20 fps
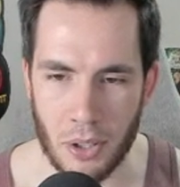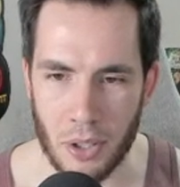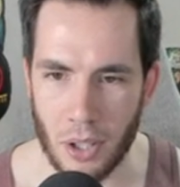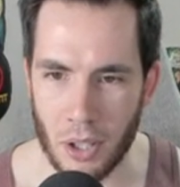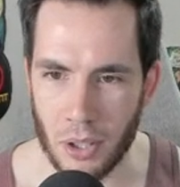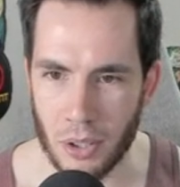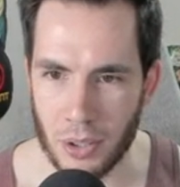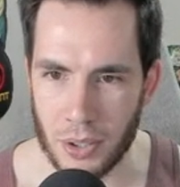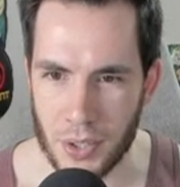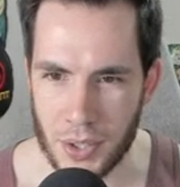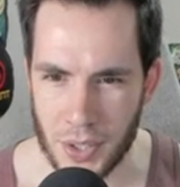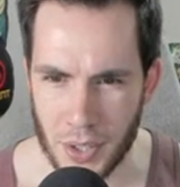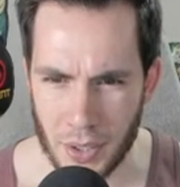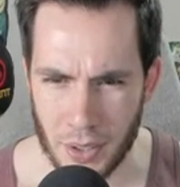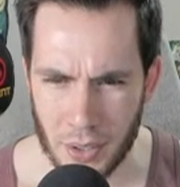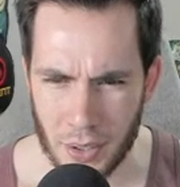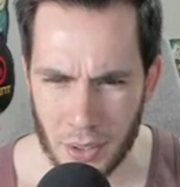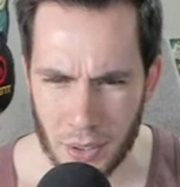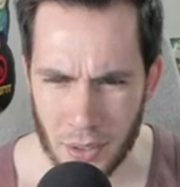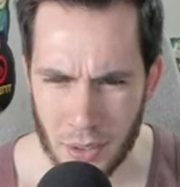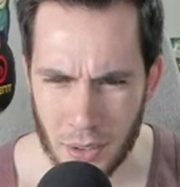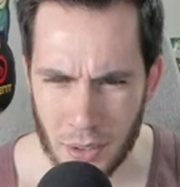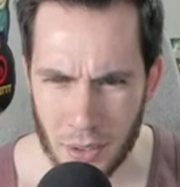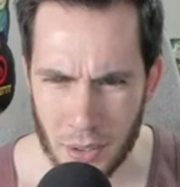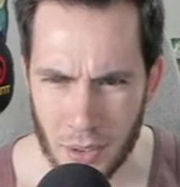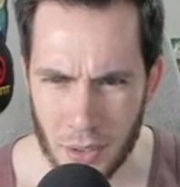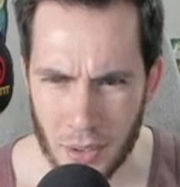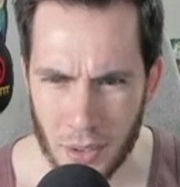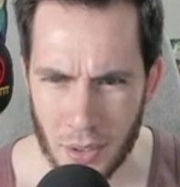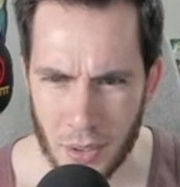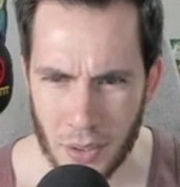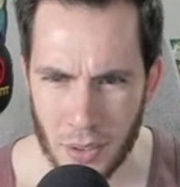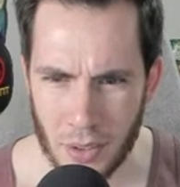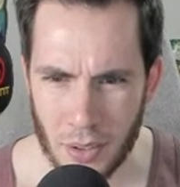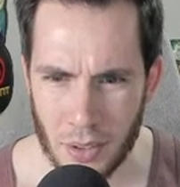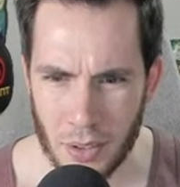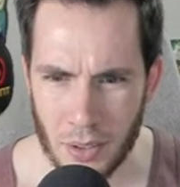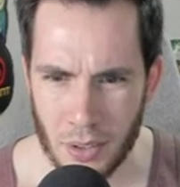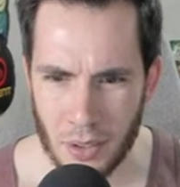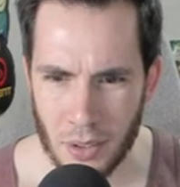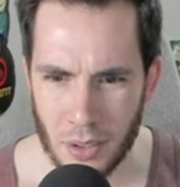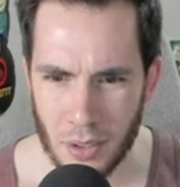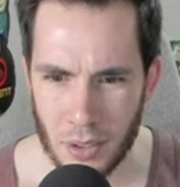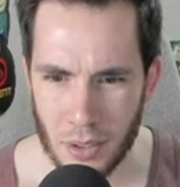dollars. Eighty dollars.